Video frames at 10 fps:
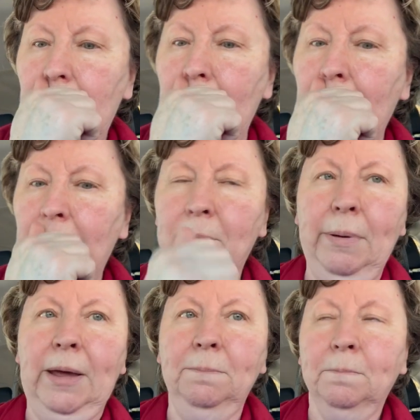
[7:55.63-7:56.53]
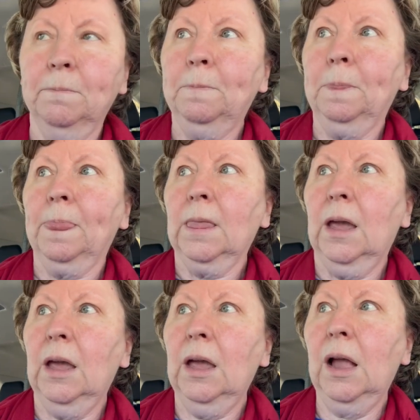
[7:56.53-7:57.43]
but
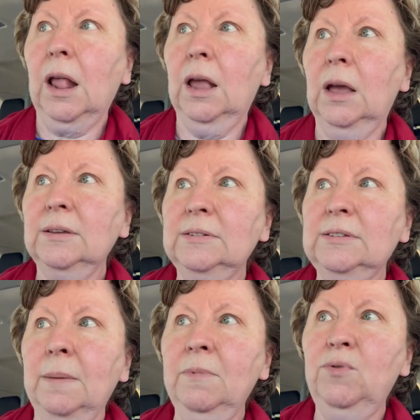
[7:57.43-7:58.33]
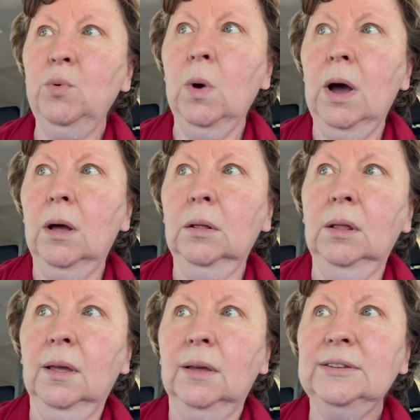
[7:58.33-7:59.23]
some of you all
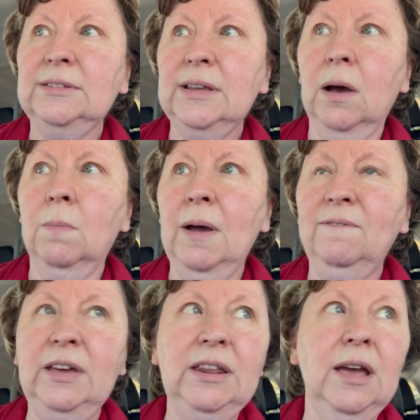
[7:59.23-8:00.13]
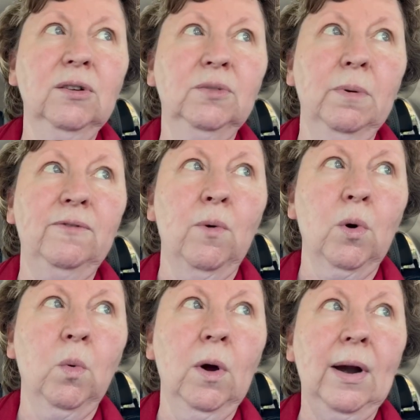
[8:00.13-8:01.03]
saw my videos
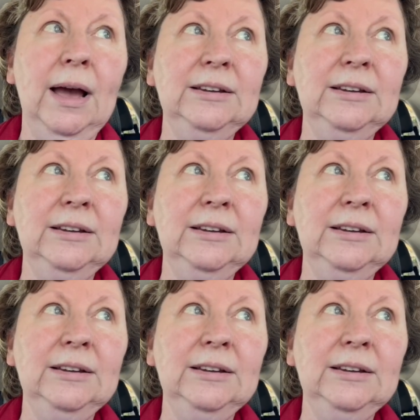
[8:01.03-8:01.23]
before where I